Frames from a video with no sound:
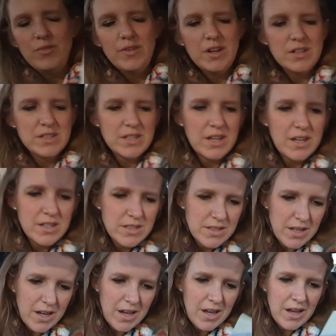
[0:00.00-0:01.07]
Francis.
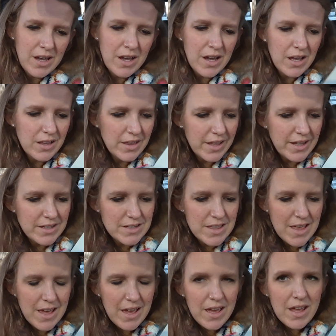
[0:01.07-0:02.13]
I liked
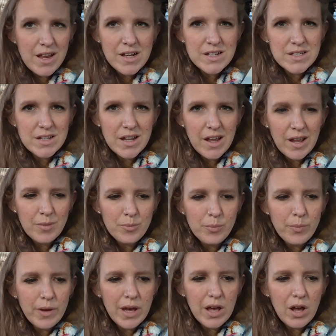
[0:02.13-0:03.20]
the ending,
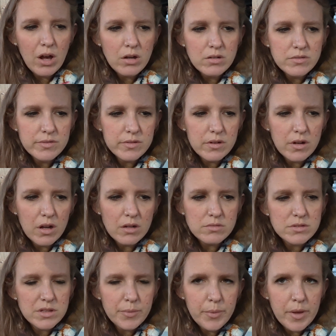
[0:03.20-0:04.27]
but overall
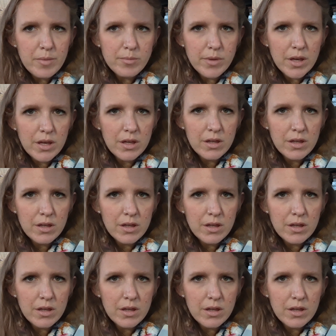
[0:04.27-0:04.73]
was a bit meh.